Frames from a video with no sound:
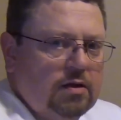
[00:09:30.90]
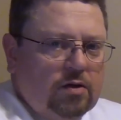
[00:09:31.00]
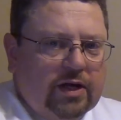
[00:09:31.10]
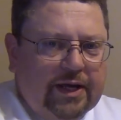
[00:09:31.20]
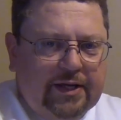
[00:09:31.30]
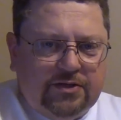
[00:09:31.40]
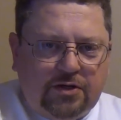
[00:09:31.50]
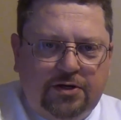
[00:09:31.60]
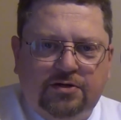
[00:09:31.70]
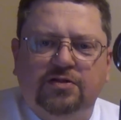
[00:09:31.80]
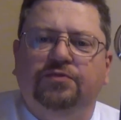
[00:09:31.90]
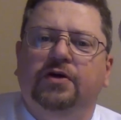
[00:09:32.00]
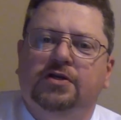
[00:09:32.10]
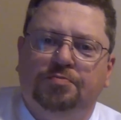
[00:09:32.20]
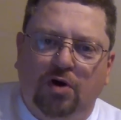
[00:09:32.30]
Okay, so here's the
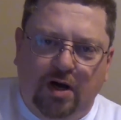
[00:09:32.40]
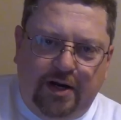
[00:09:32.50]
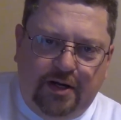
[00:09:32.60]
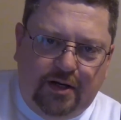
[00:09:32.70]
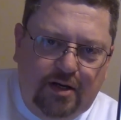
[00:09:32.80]
finished product,